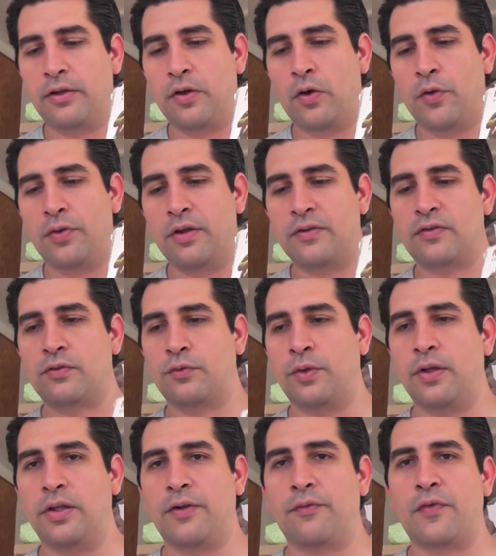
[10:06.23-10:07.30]
you know, this
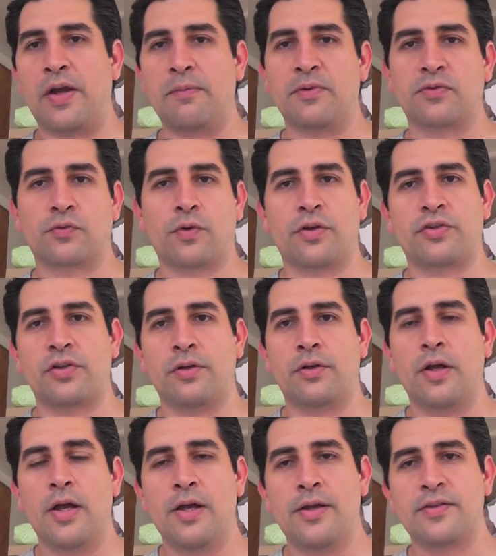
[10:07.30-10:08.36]
really famous
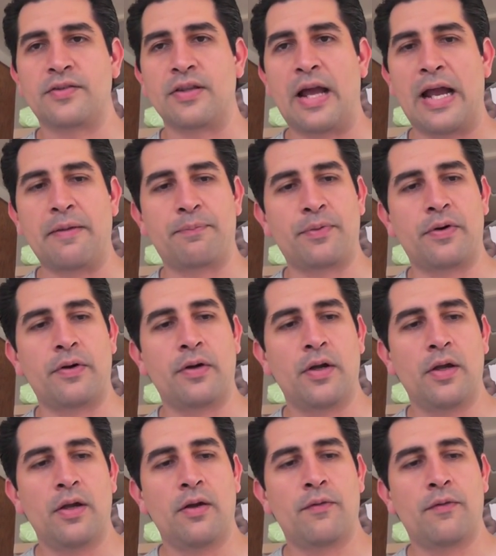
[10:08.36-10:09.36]
Russian sniper